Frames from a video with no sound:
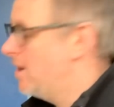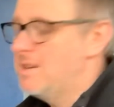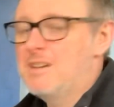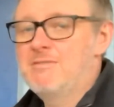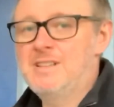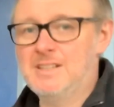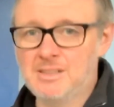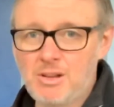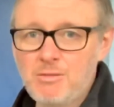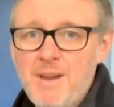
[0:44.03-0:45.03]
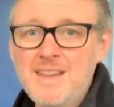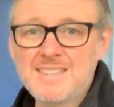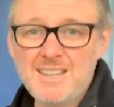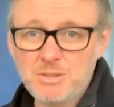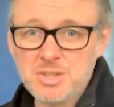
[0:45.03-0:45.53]
at a really low rate.
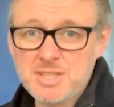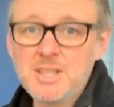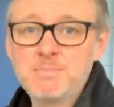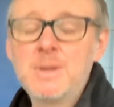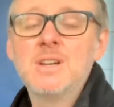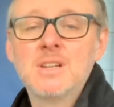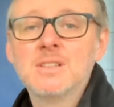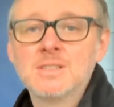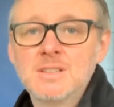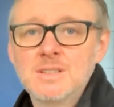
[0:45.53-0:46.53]
It will still burn,